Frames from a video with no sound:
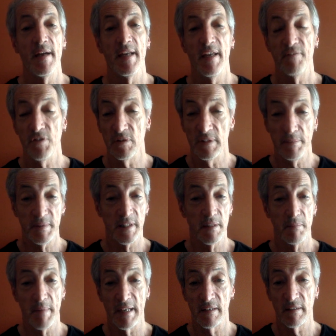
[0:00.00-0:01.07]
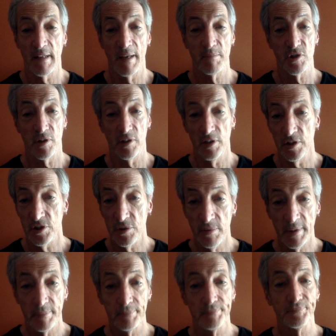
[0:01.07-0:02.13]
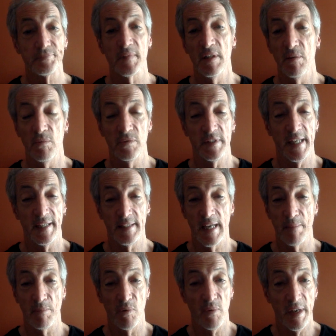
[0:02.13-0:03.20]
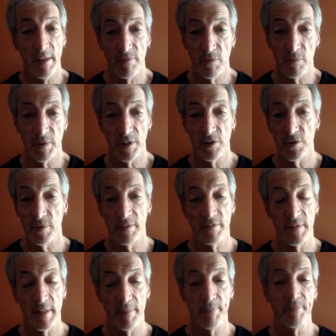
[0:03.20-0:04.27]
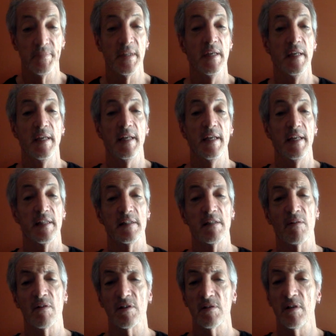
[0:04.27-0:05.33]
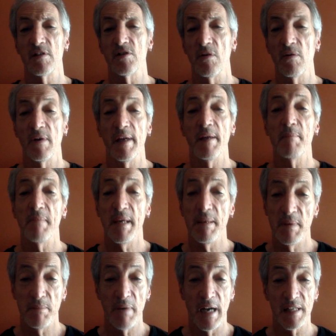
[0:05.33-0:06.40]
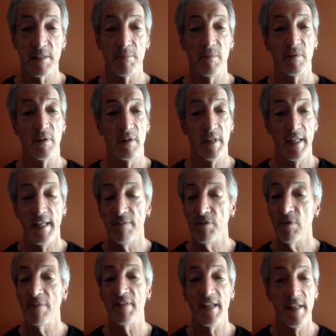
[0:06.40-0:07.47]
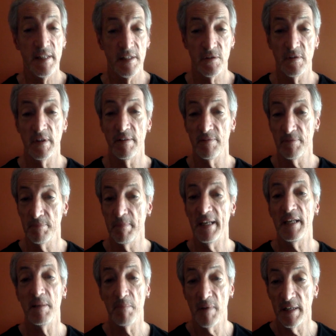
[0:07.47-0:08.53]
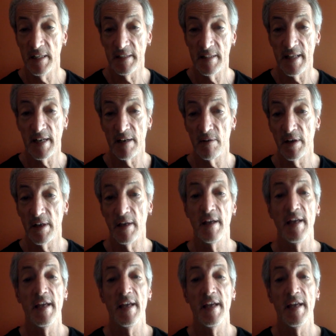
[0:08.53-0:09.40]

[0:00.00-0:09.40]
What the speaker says: If you limit the amount of times you're going to do it, it won't take time away from what you're doing for them, etc. So it may be possible, if you have a history of making money in that area,